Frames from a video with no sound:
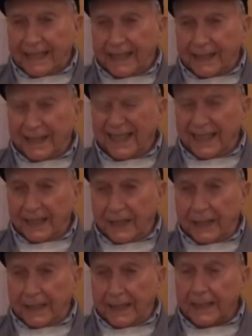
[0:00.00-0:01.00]
What was your
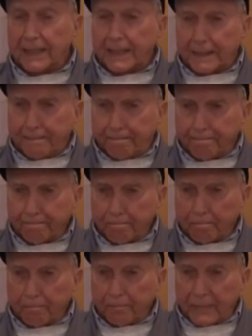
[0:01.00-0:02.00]
rank when you...